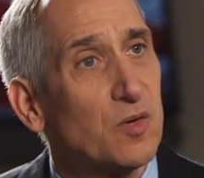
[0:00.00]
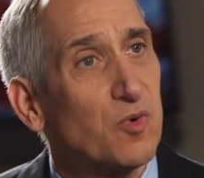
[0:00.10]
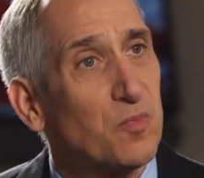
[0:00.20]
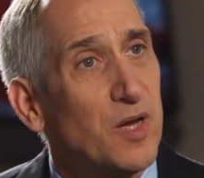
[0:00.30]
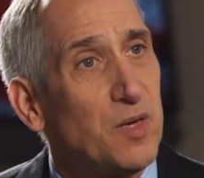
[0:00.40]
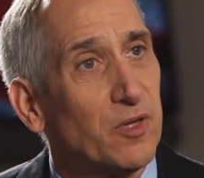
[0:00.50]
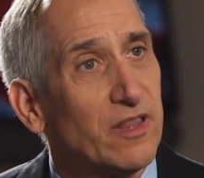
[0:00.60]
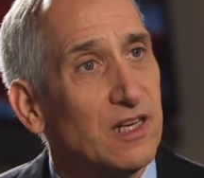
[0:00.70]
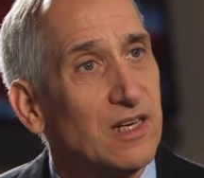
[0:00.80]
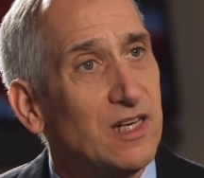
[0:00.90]
number of people
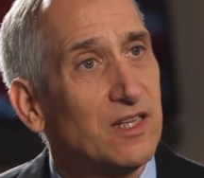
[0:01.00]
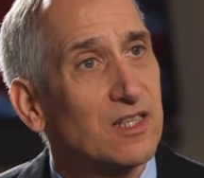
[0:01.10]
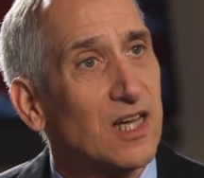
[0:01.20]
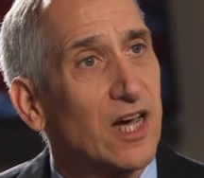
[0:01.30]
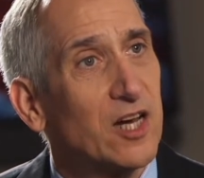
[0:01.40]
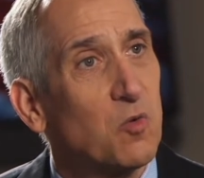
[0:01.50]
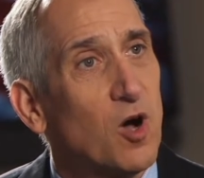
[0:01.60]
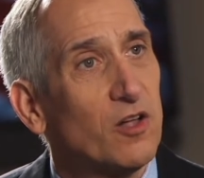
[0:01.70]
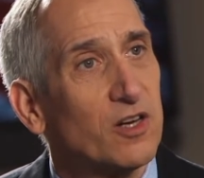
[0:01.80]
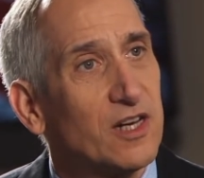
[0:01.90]
that need this high
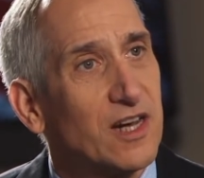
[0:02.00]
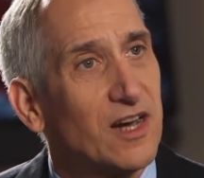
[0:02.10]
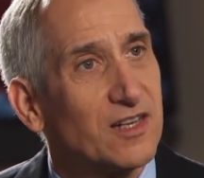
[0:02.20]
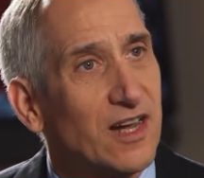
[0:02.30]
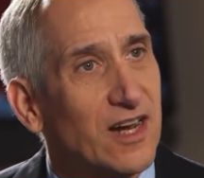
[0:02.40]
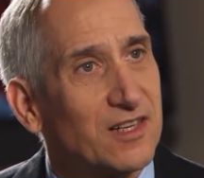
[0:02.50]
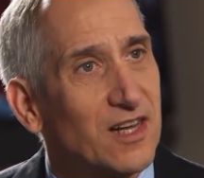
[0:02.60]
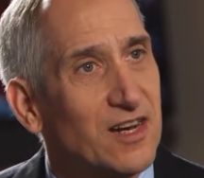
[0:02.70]
quality contact